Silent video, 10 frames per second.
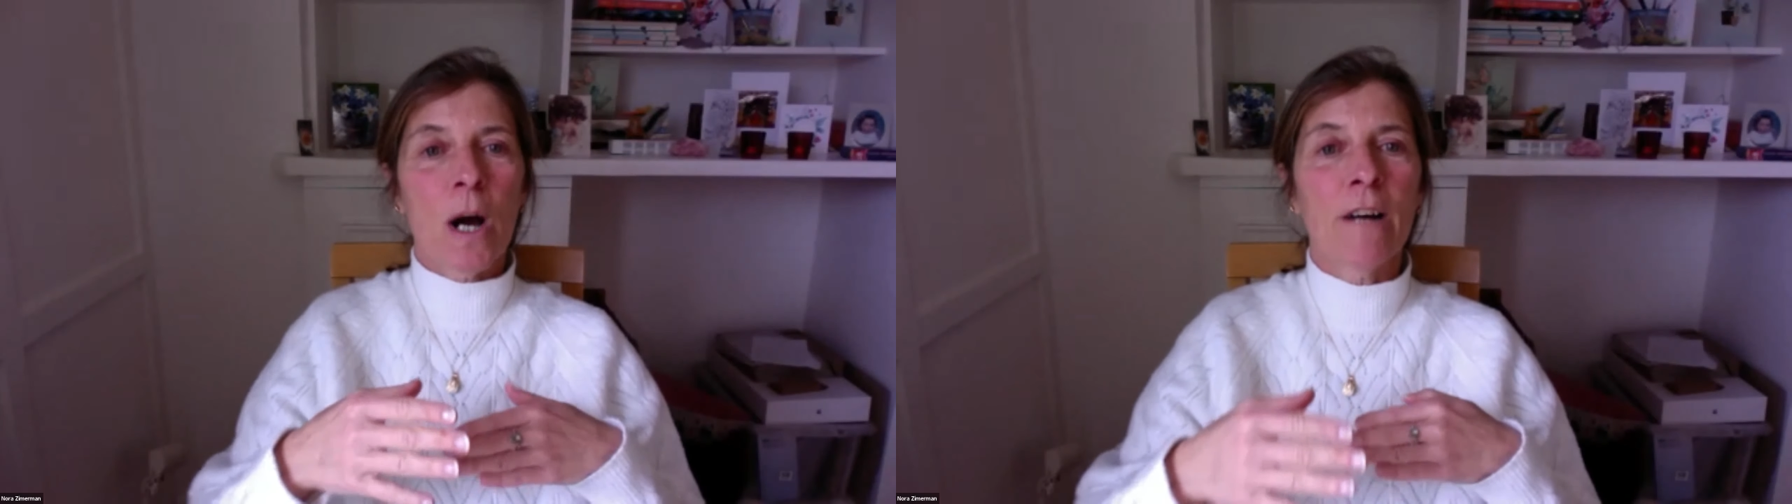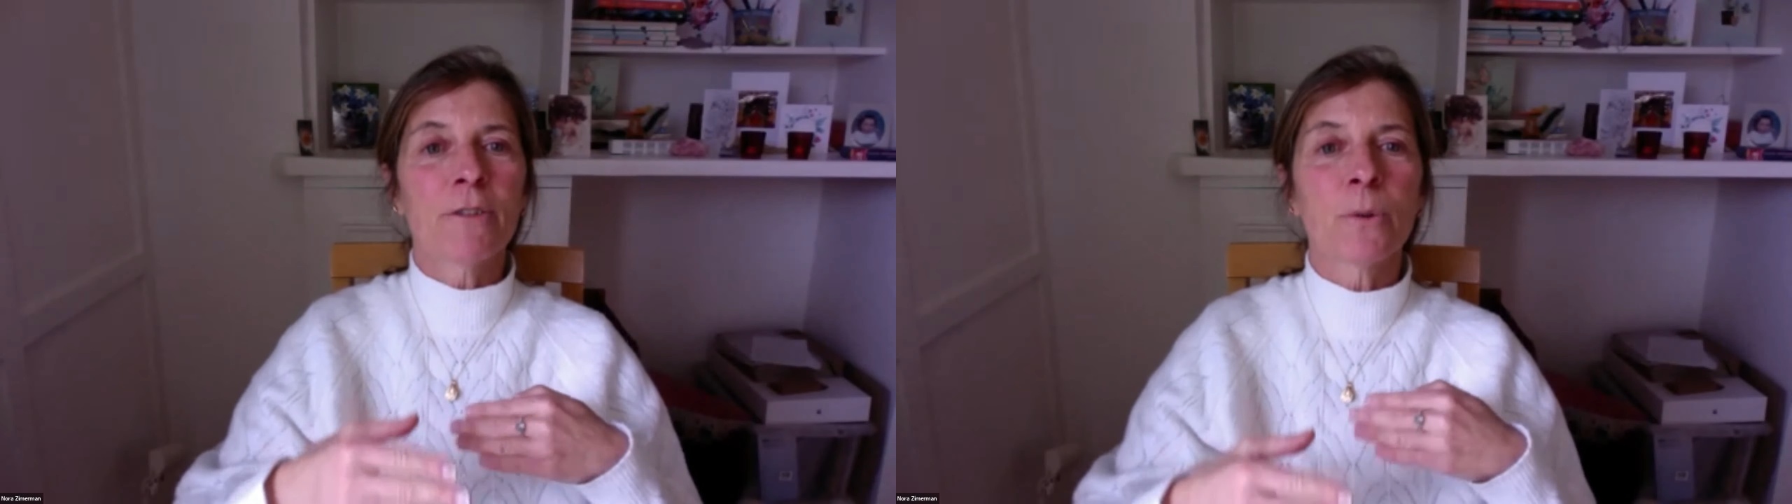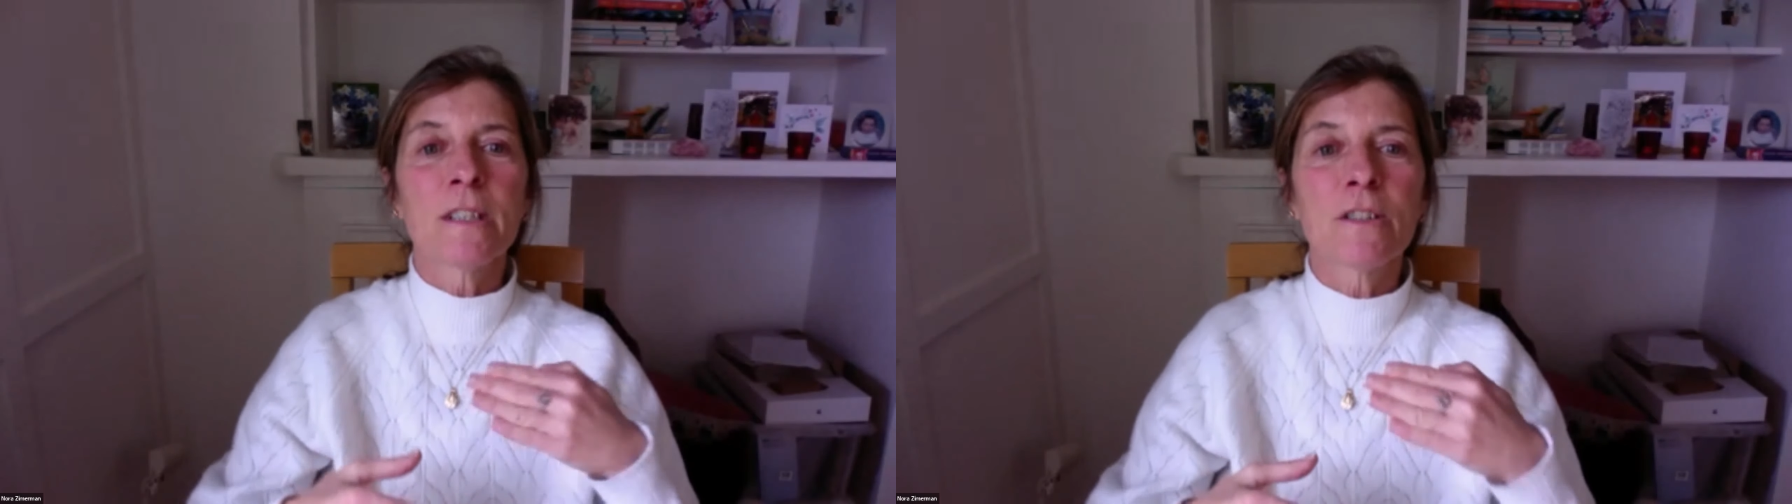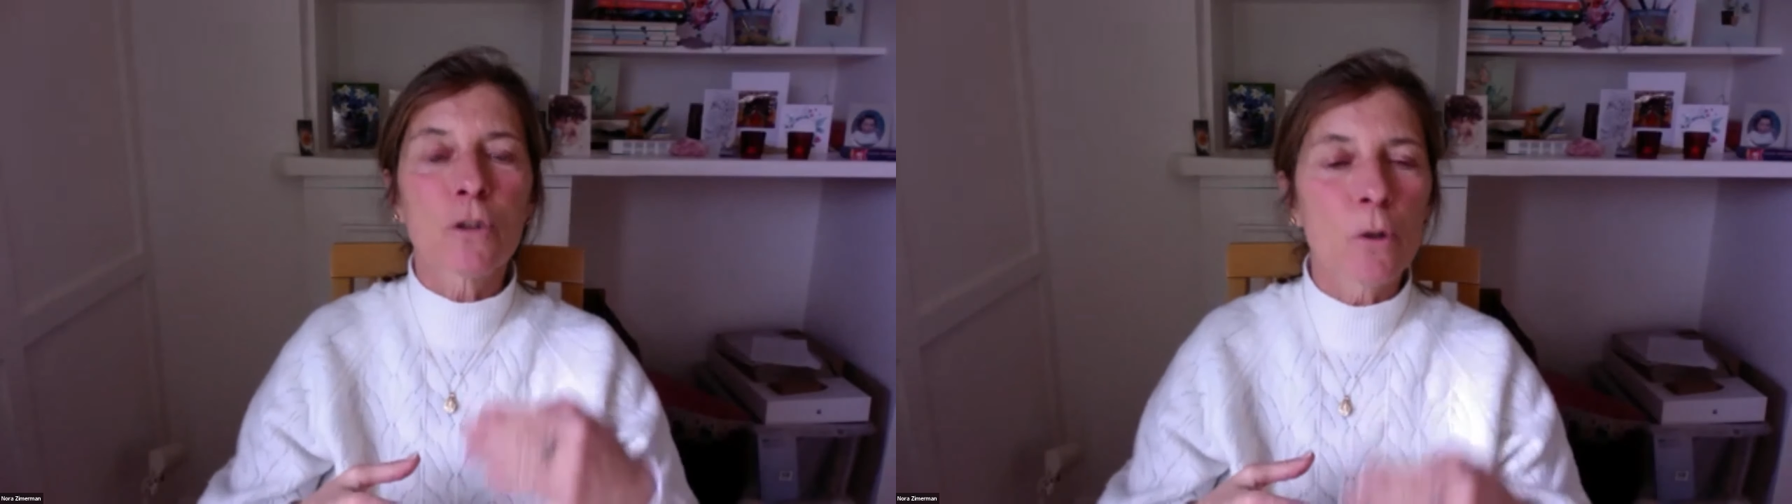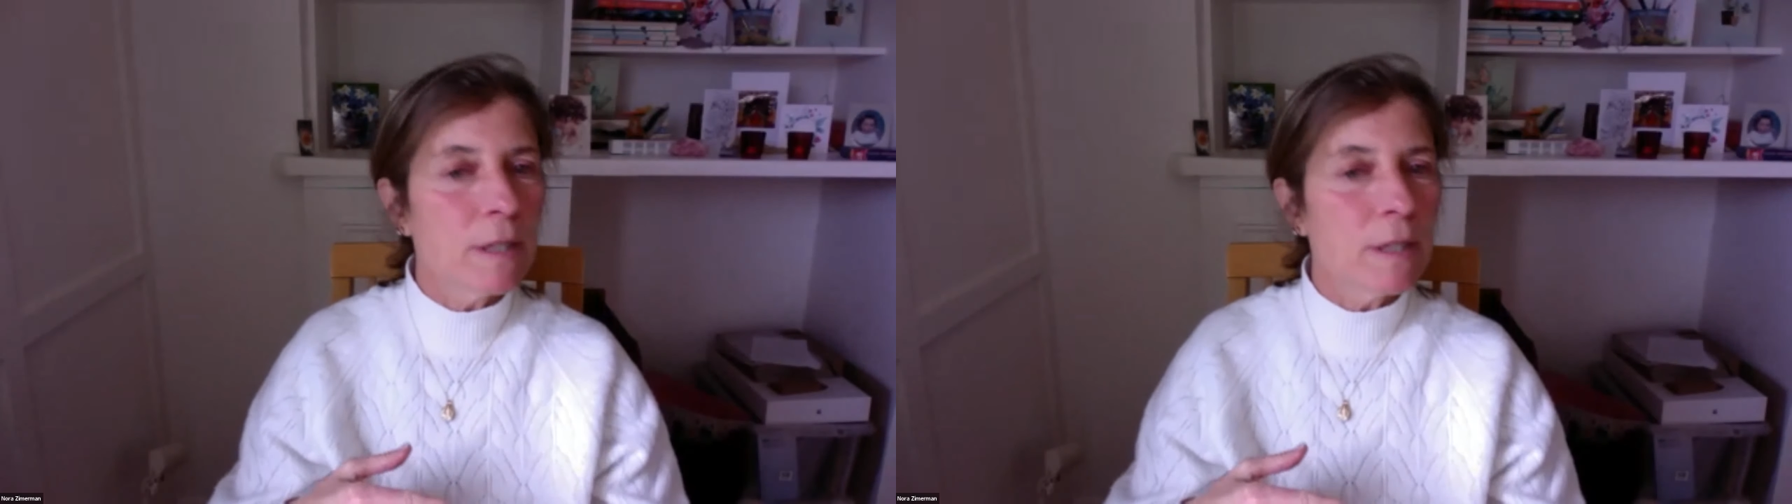have to
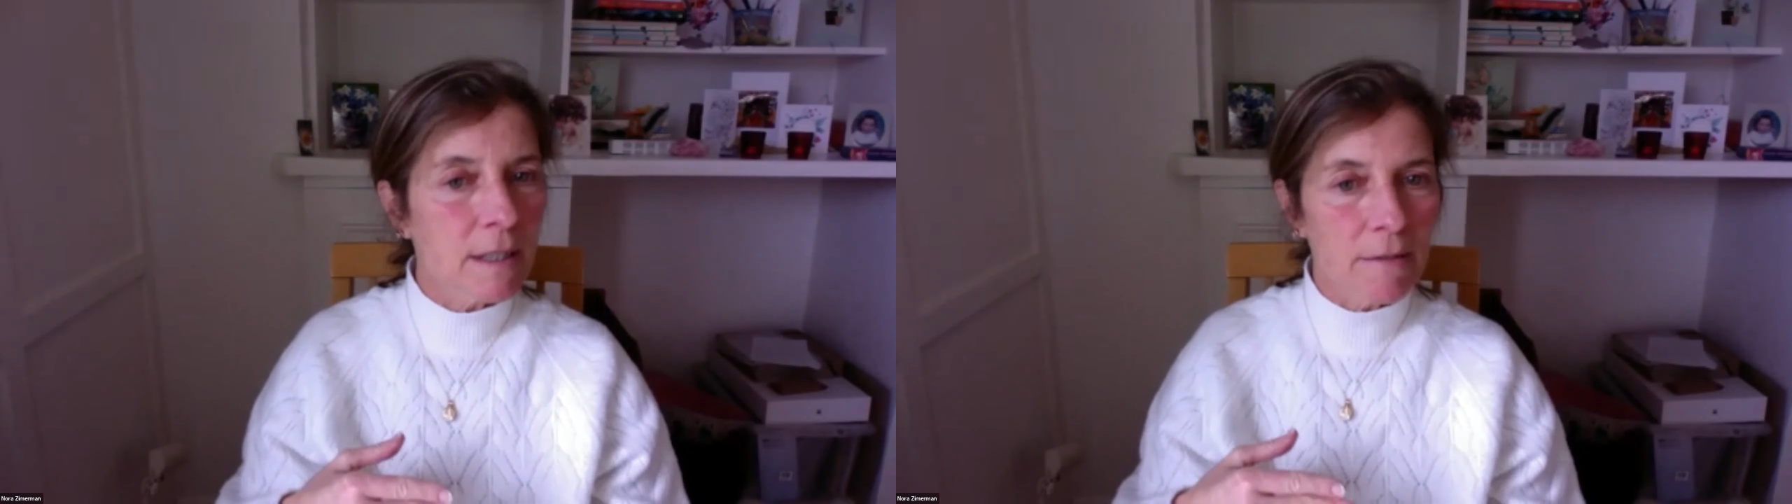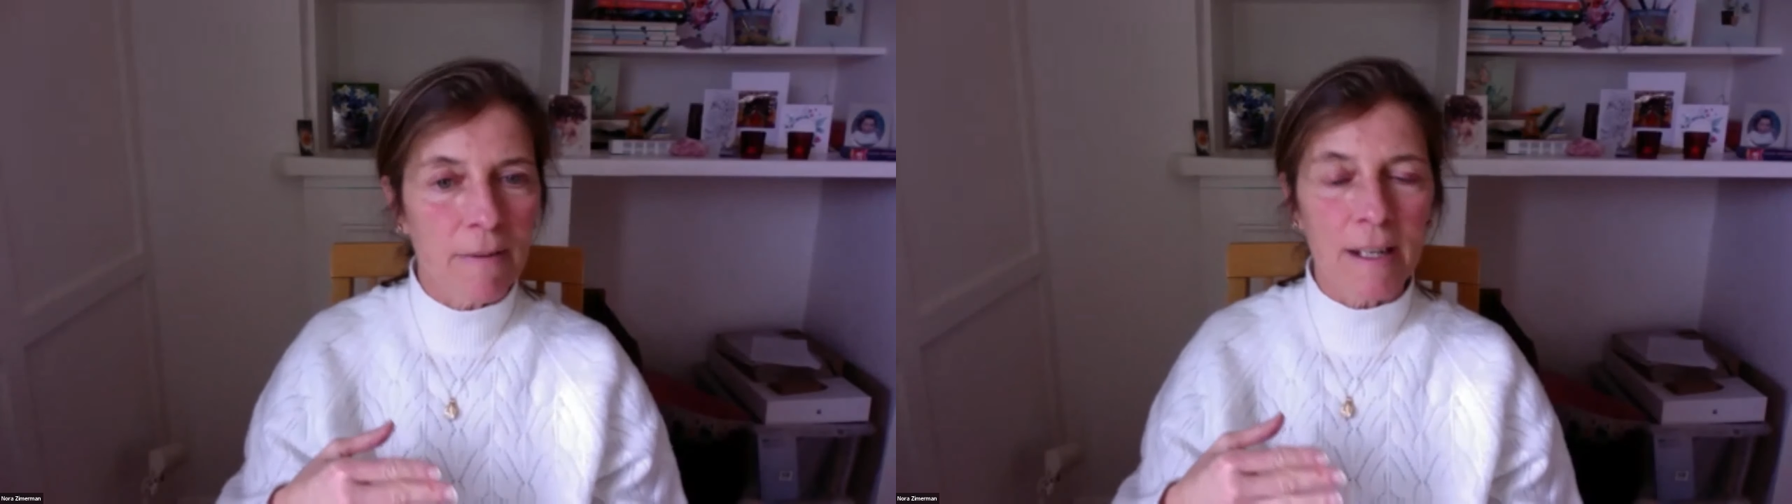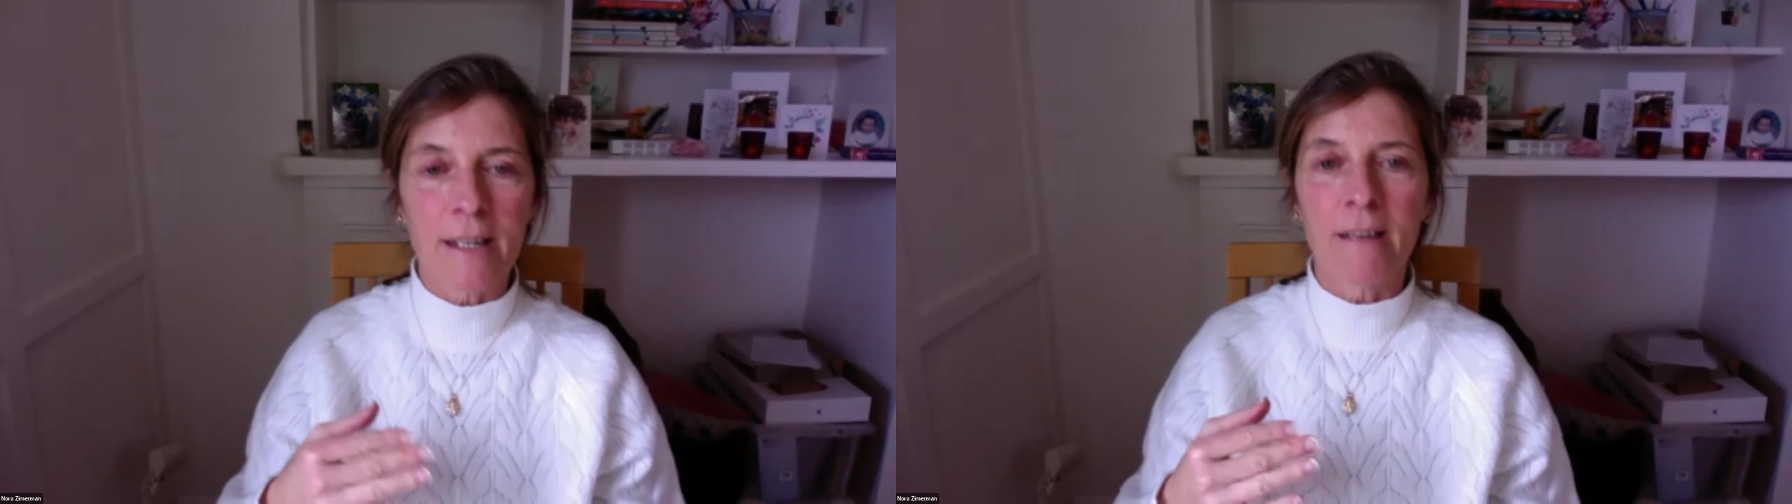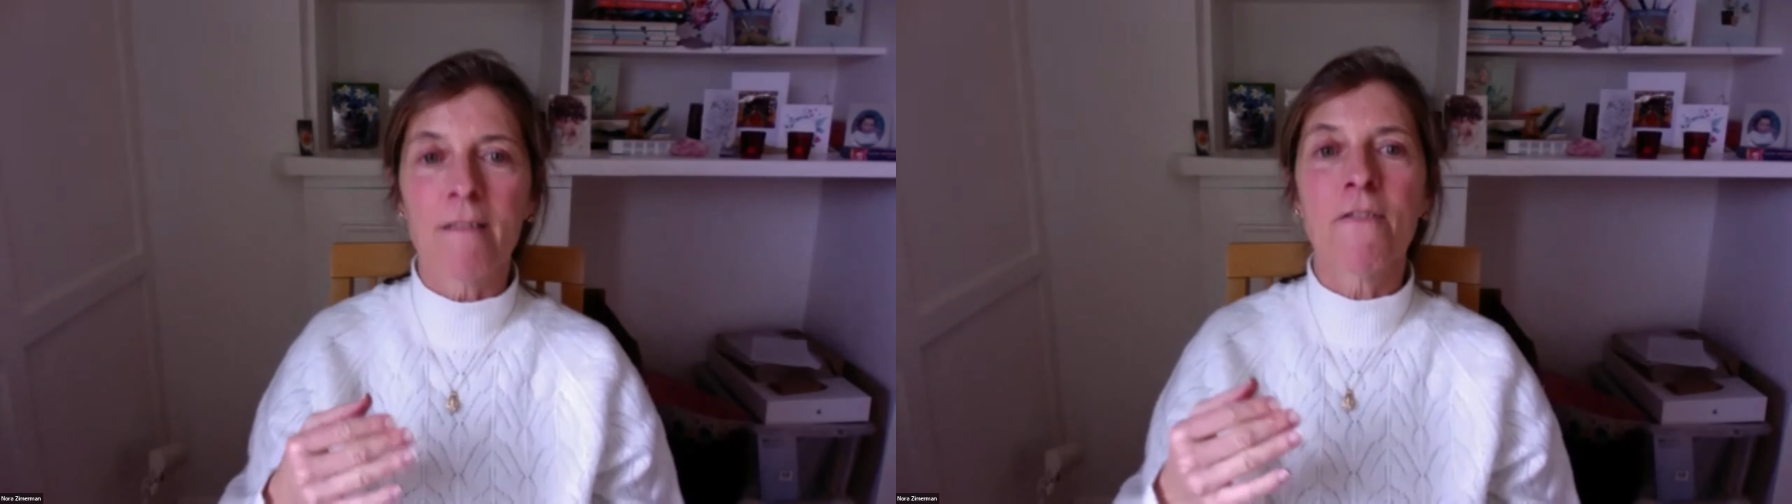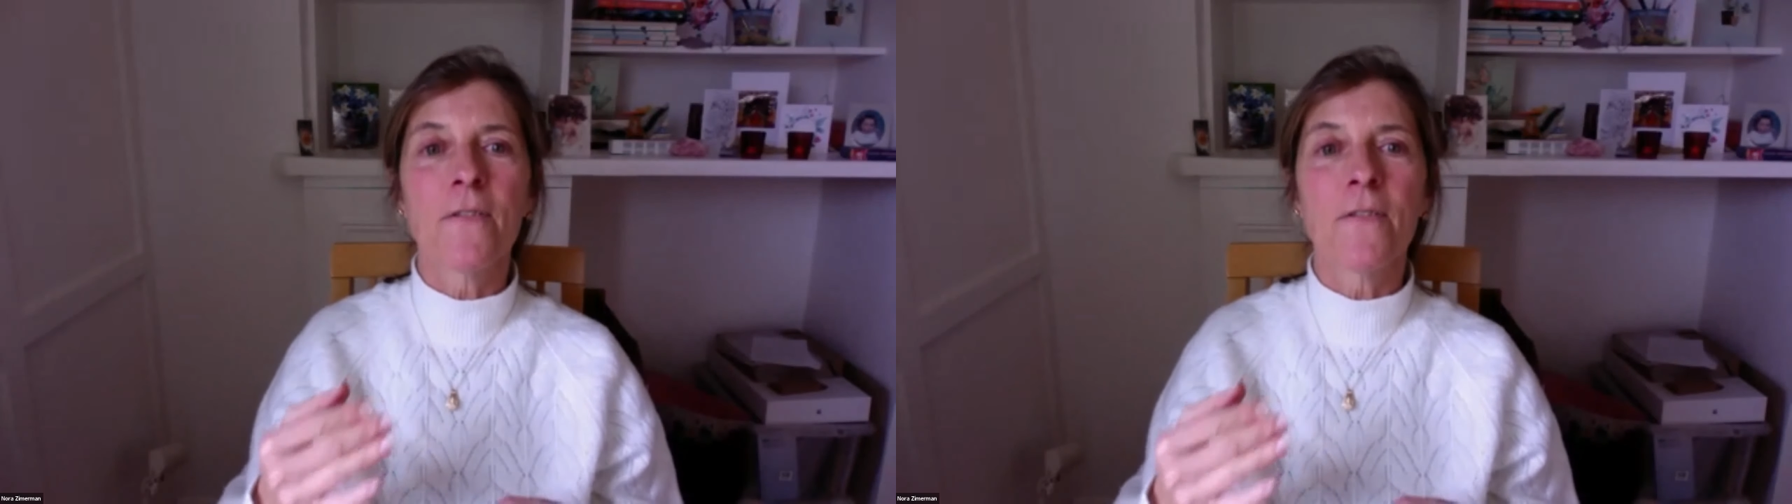intuitively